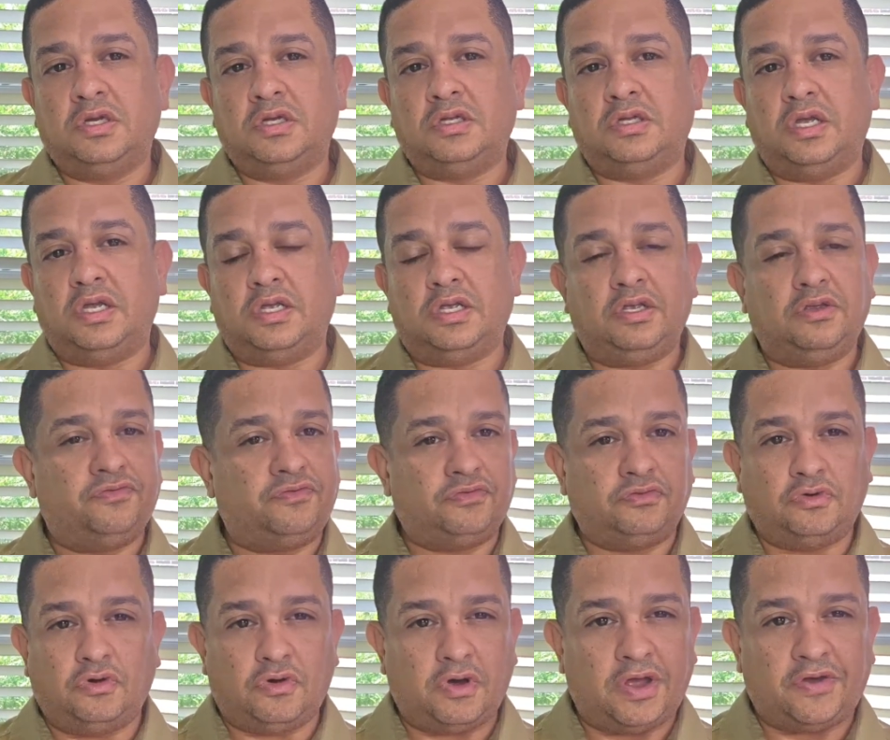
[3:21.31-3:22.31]
if you
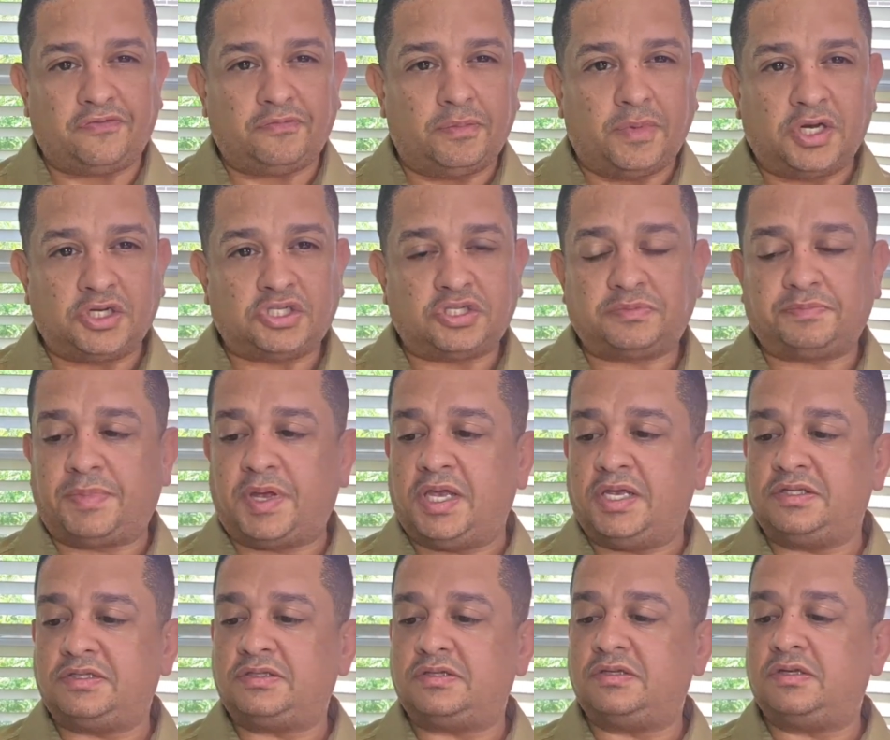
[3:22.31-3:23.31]
don't have much
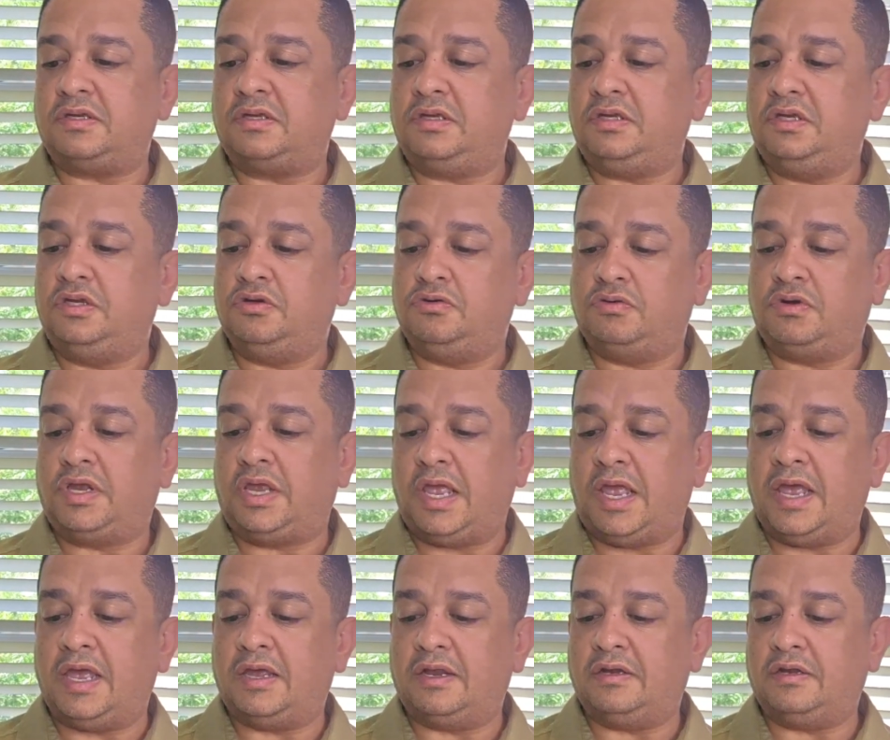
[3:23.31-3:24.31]
space, you
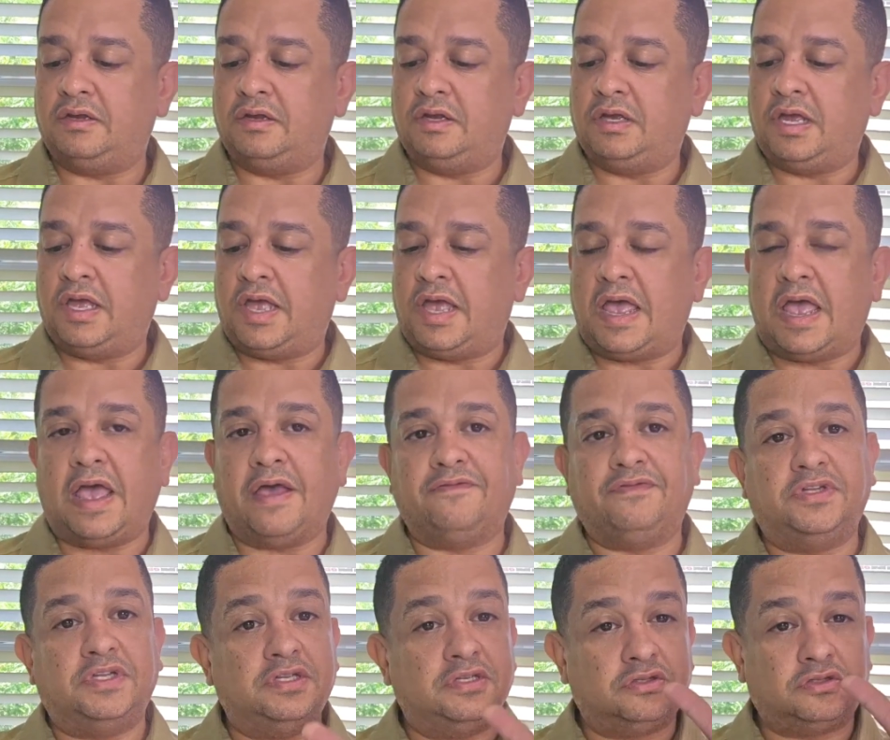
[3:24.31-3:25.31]
can
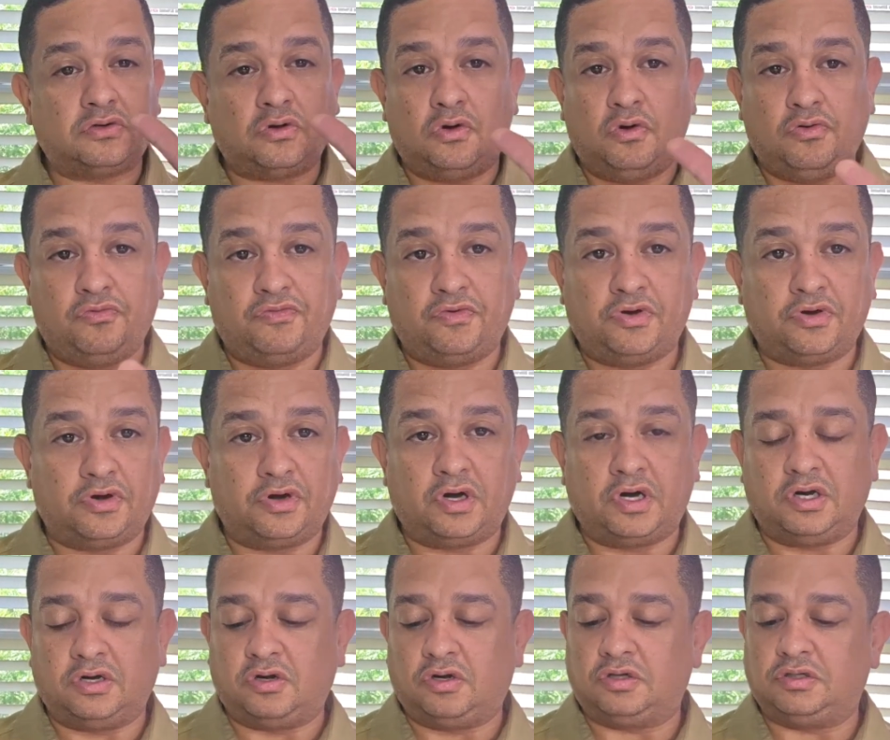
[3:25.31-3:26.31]
have this over
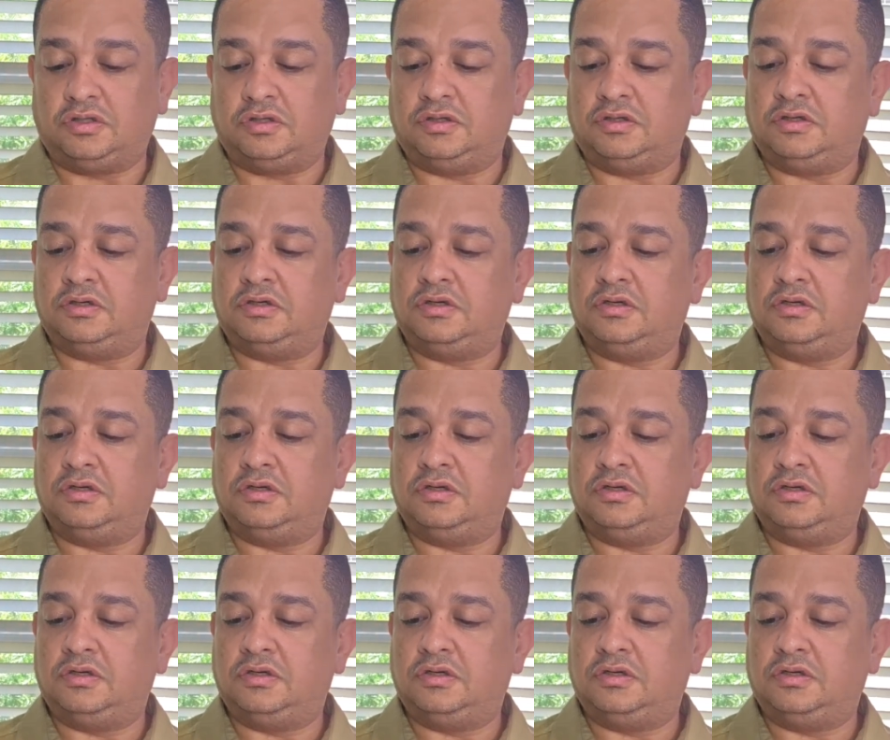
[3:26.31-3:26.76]
another